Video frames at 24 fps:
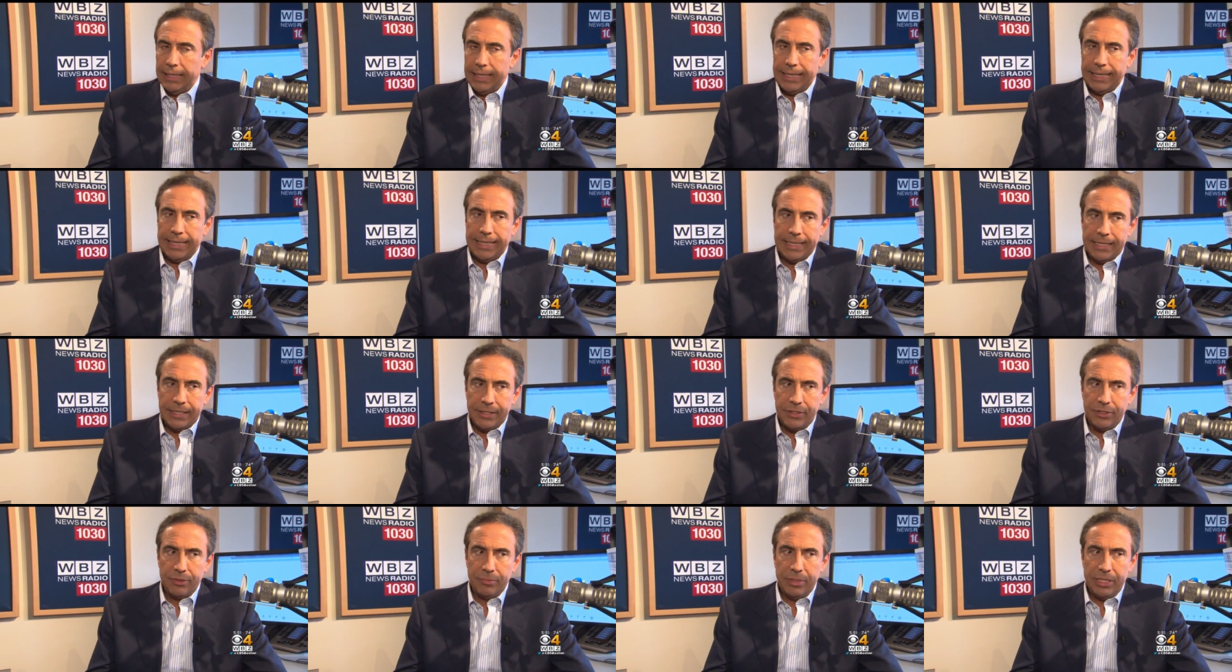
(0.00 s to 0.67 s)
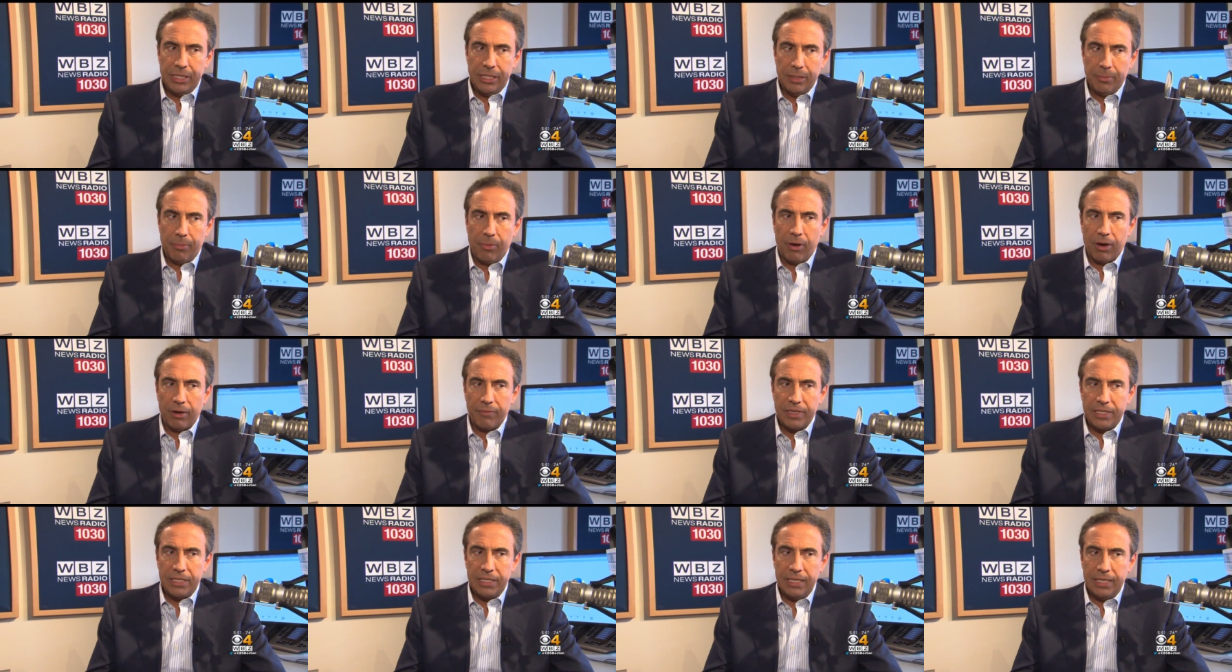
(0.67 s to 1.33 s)
And to be a
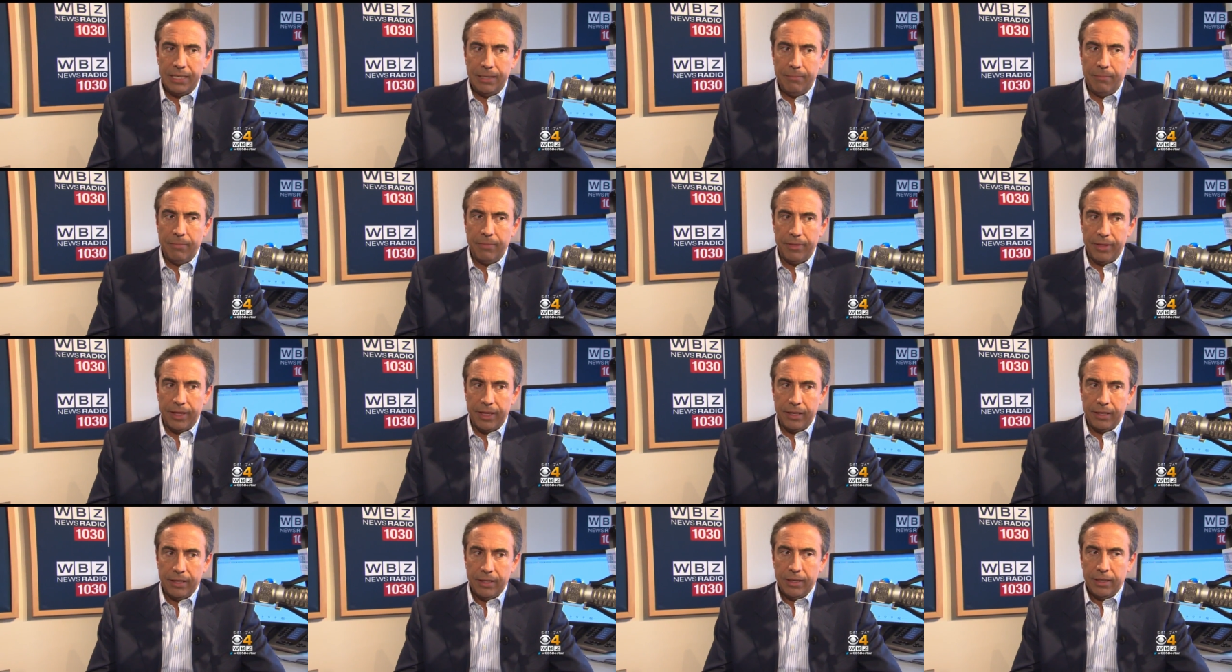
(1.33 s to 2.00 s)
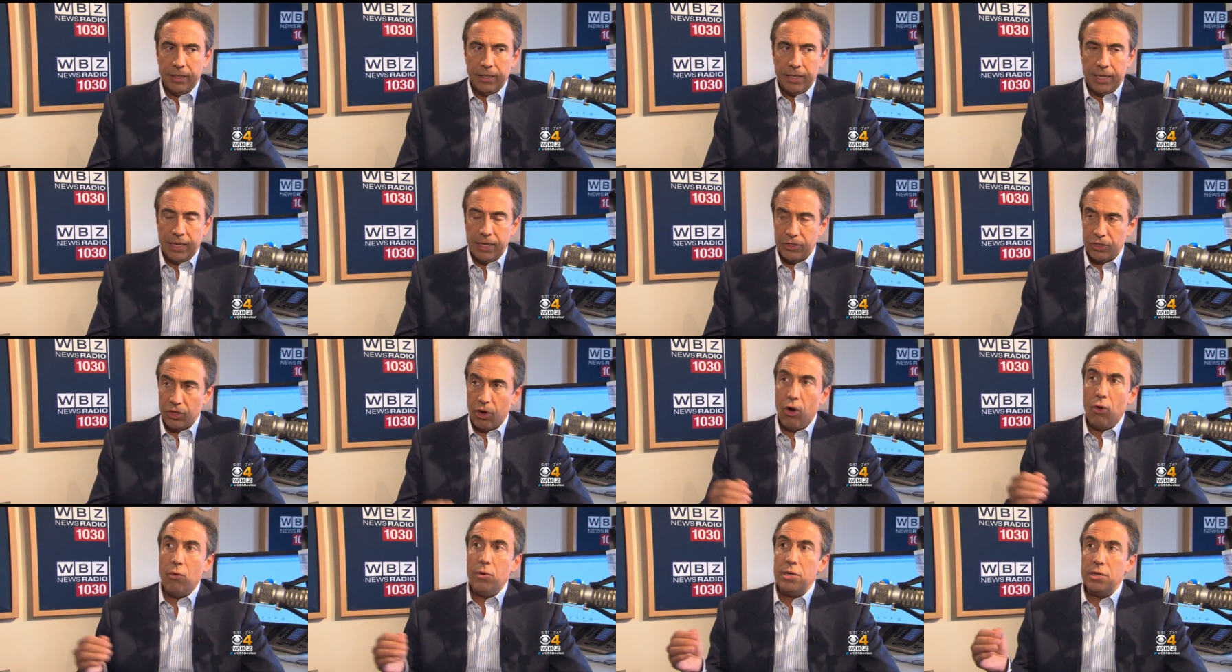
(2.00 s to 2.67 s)
part of a team that has
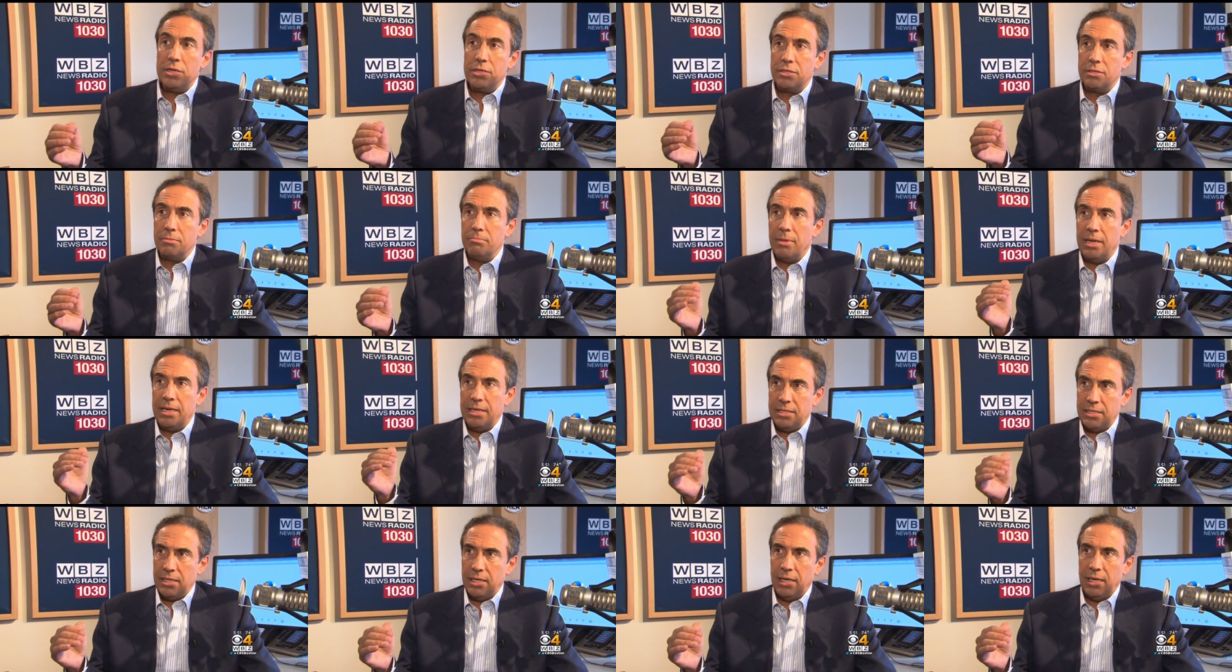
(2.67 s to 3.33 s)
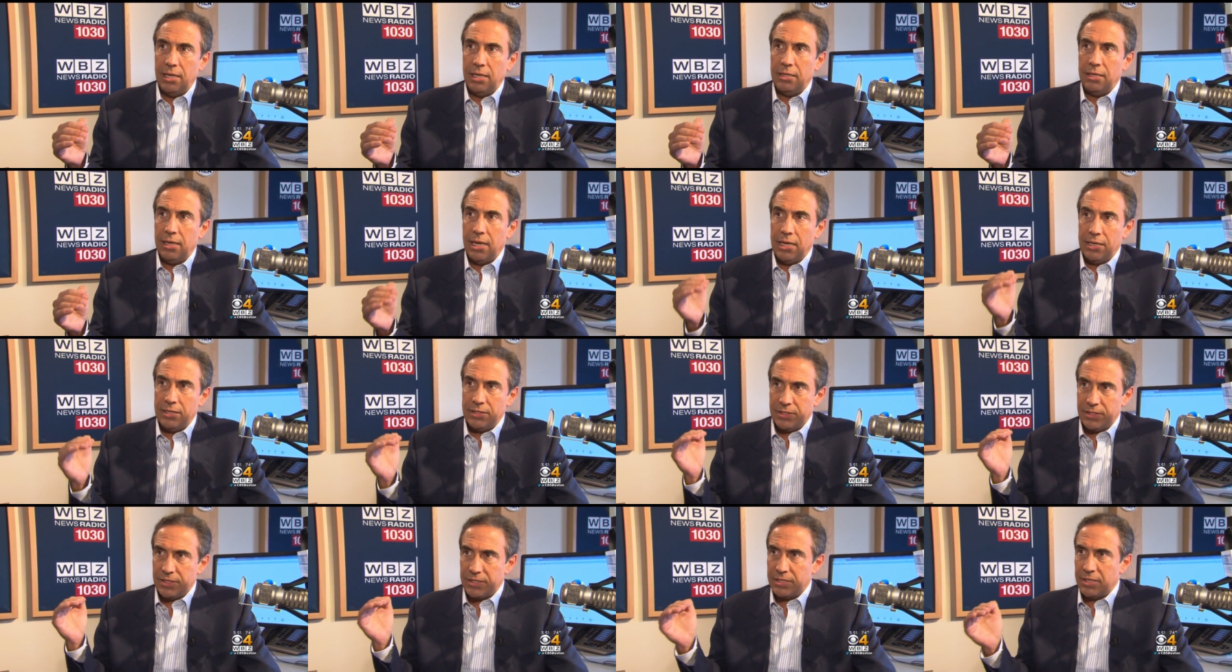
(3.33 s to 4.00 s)
always maintained
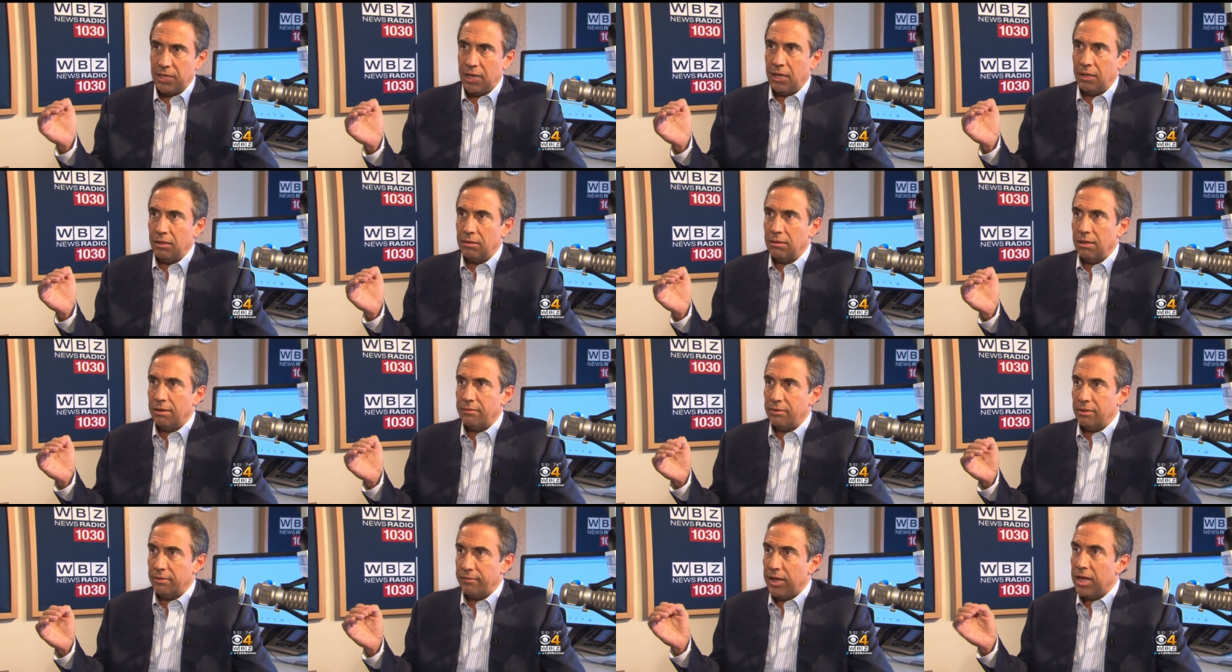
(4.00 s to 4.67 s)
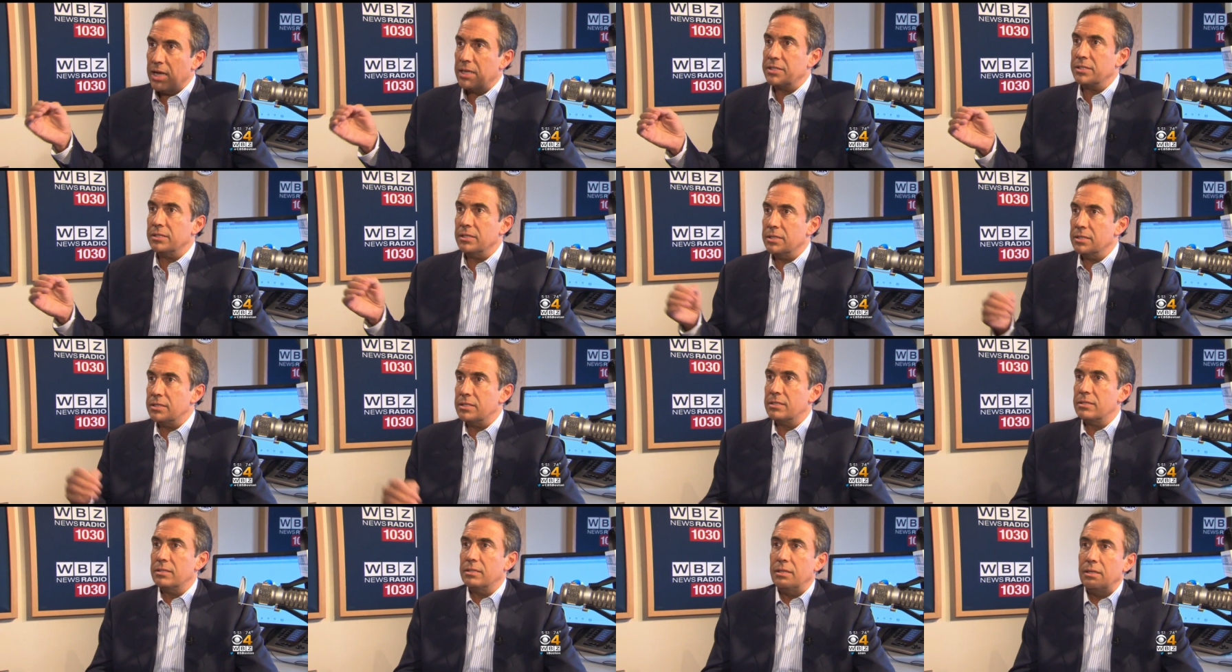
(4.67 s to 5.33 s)
and sustained a level of
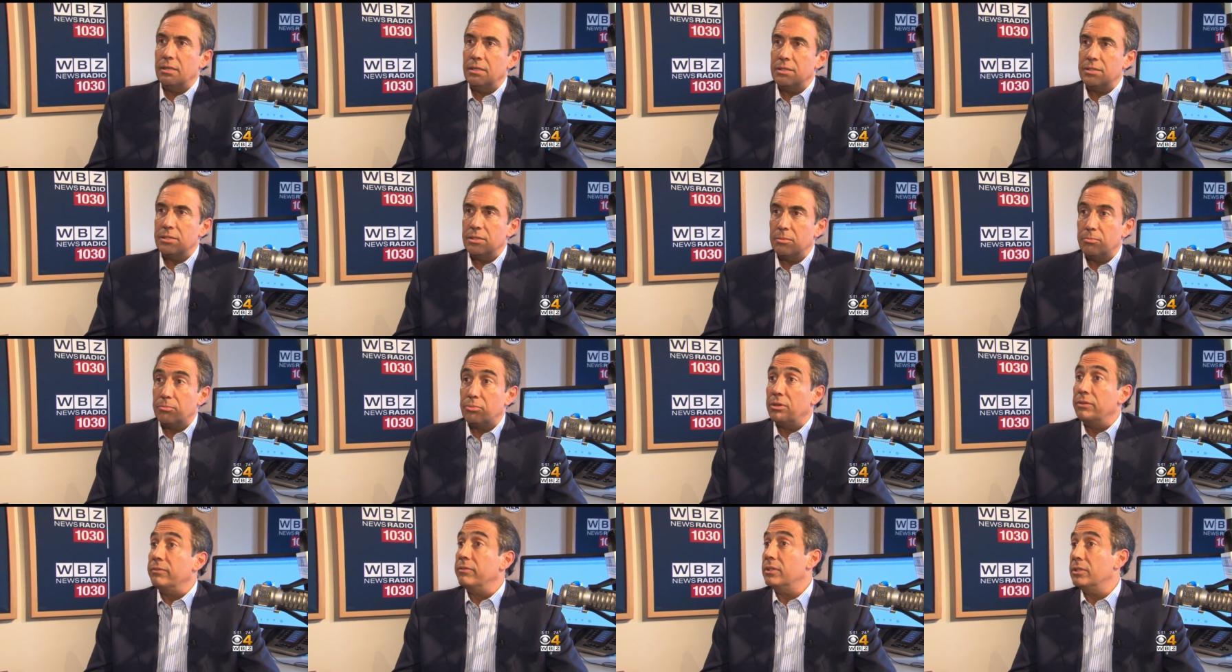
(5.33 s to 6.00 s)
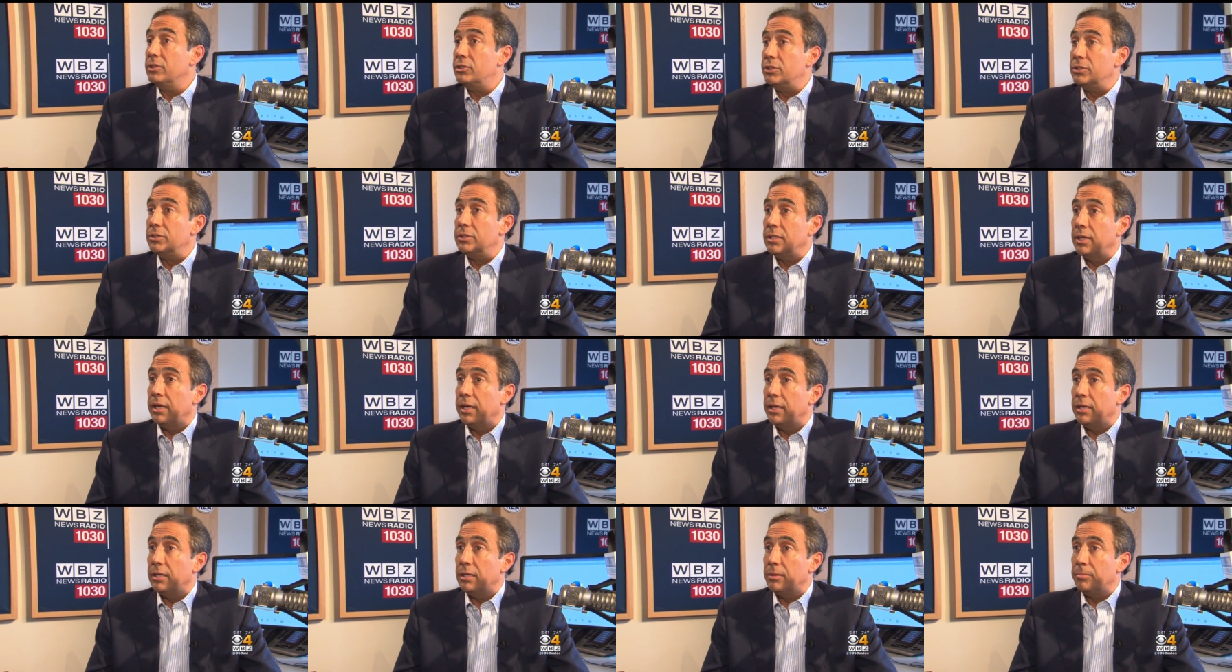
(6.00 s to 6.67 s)
excellence is a privilege
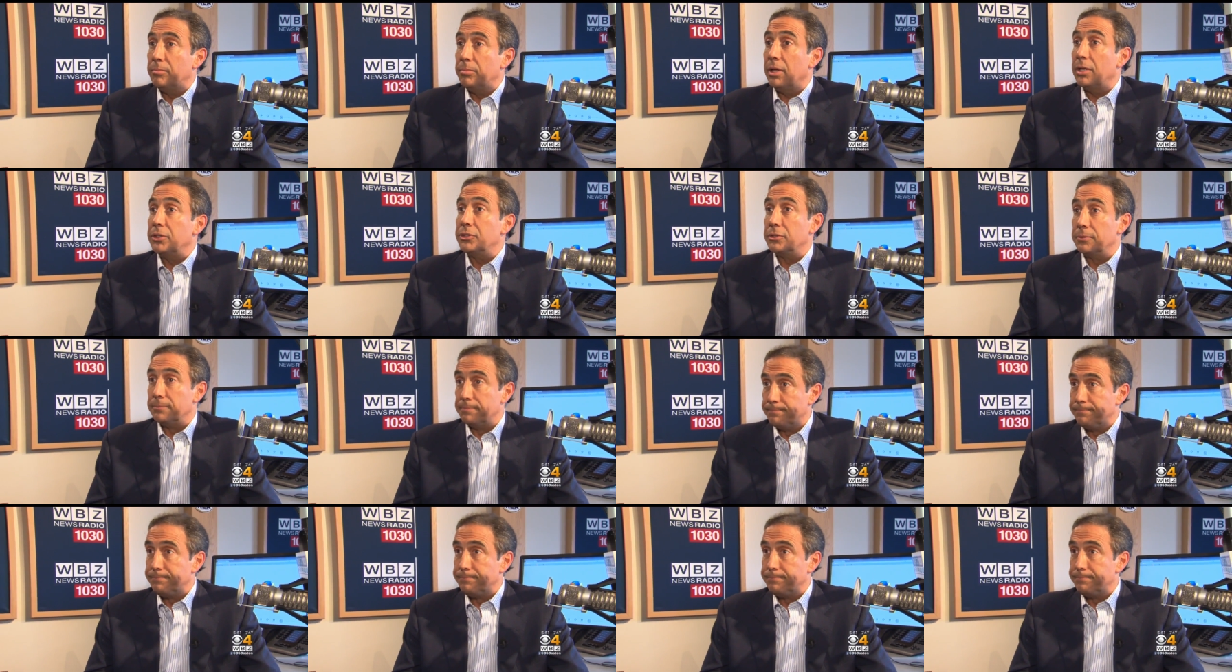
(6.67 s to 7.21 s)
and a pleasure.